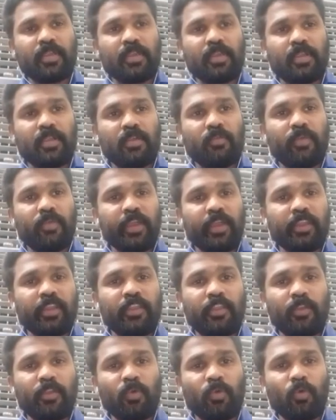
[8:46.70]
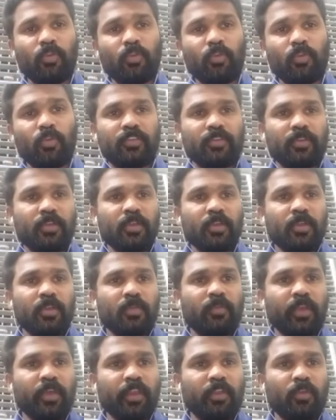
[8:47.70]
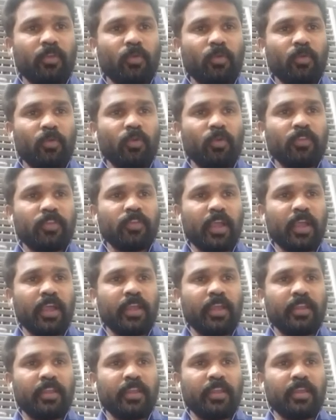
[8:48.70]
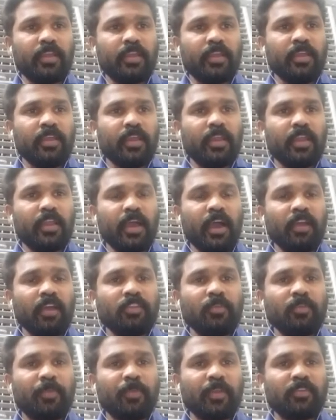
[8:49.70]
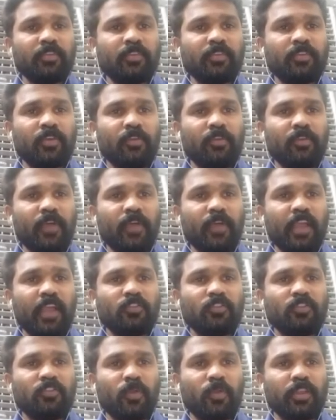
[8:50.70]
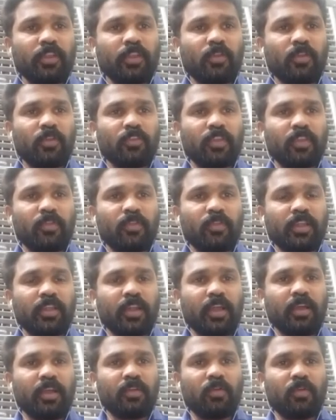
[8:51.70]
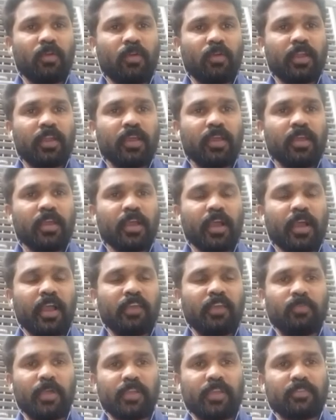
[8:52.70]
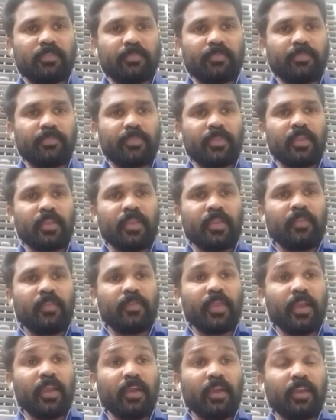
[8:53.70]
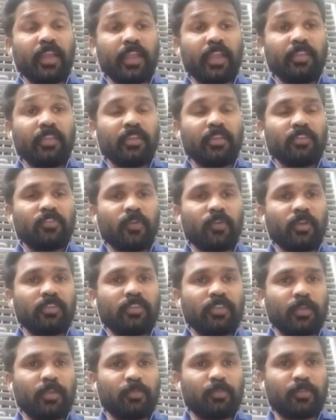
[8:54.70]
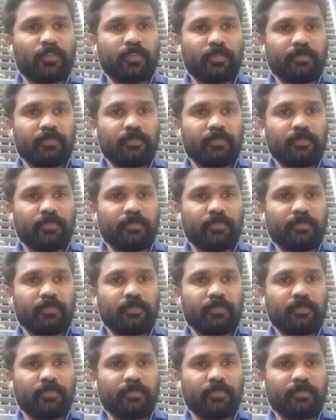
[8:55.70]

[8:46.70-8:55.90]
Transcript: Very huge and large pieces of ice floating on seawater are called icebergs. They are dangerous for ships.